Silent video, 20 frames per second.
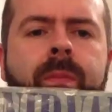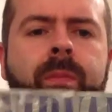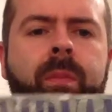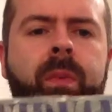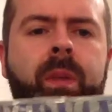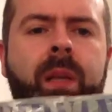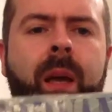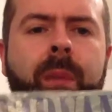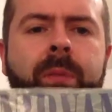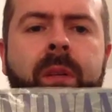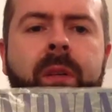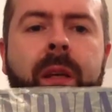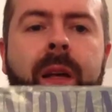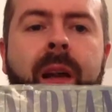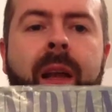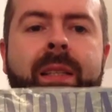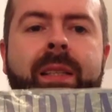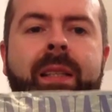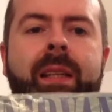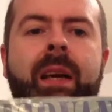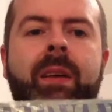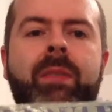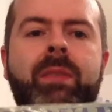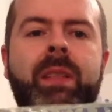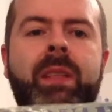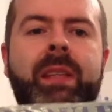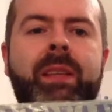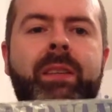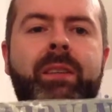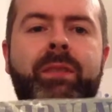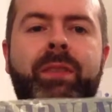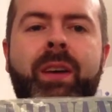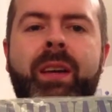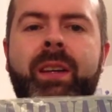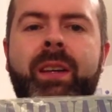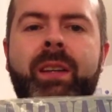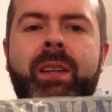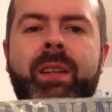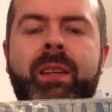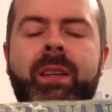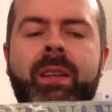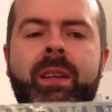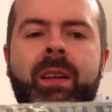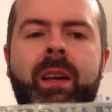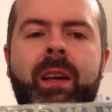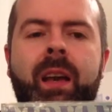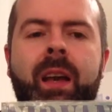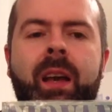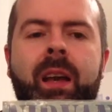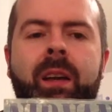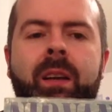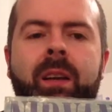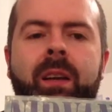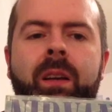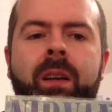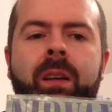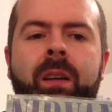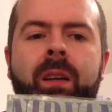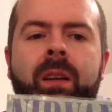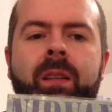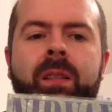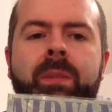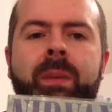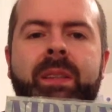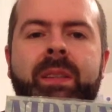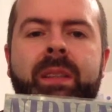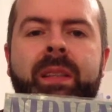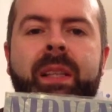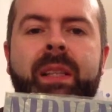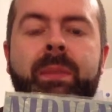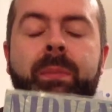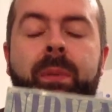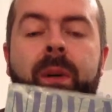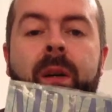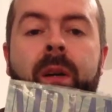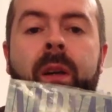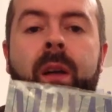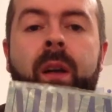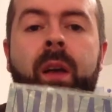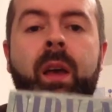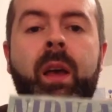It's absolute classic. Obviously, Nirvana, Smells Like Teen Spirit.